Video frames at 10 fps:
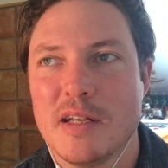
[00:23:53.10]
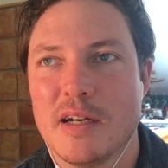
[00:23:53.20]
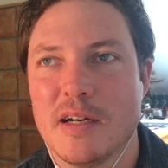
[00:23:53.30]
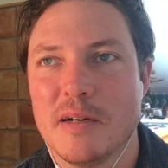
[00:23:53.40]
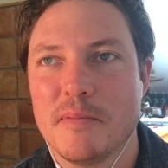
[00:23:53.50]

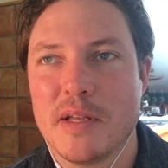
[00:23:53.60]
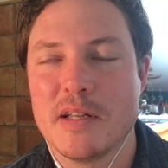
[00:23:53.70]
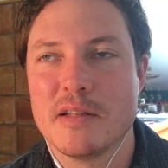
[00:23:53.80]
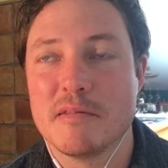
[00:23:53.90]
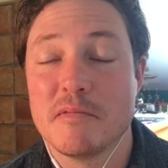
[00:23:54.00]
and
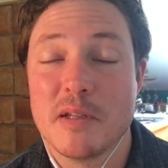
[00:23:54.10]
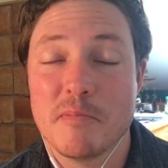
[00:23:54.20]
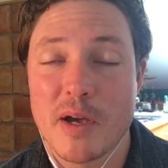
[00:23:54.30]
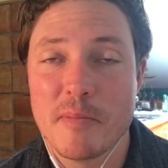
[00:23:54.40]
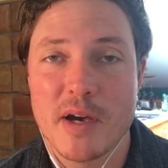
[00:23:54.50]
it, in
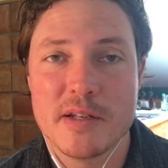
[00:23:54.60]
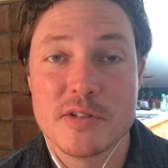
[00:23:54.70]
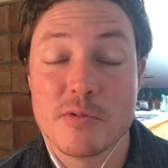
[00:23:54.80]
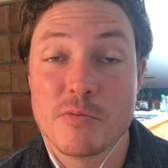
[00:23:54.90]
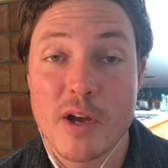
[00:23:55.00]
my mind,
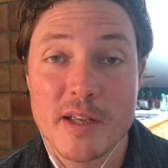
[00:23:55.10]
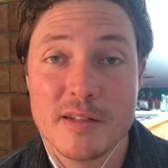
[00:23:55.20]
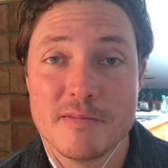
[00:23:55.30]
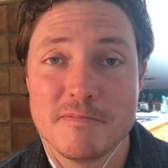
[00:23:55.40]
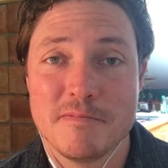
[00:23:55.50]
is a right
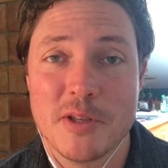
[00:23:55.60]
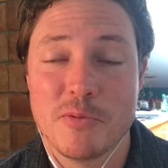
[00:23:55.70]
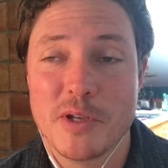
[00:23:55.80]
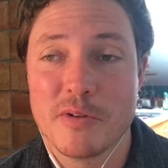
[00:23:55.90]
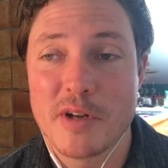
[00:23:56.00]
that
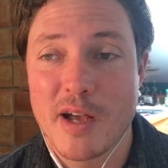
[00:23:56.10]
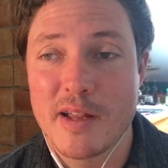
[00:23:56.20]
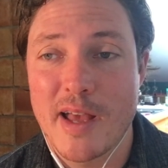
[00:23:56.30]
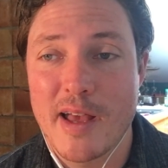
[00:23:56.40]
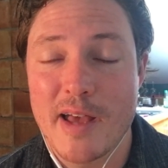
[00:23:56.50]
we are
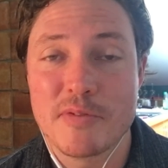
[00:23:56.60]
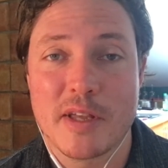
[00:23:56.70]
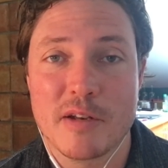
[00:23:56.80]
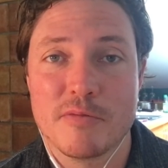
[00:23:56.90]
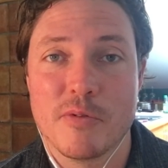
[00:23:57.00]
not
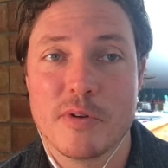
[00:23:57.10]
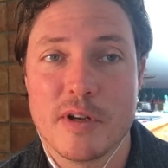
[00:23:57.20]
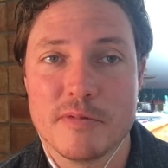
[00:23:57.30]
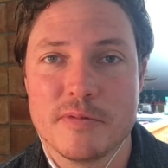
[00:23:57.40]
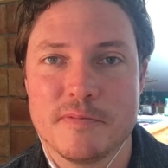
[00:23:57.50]
advocating for
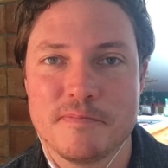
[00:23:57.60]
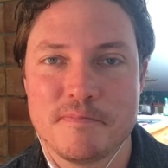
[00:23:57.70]
enough.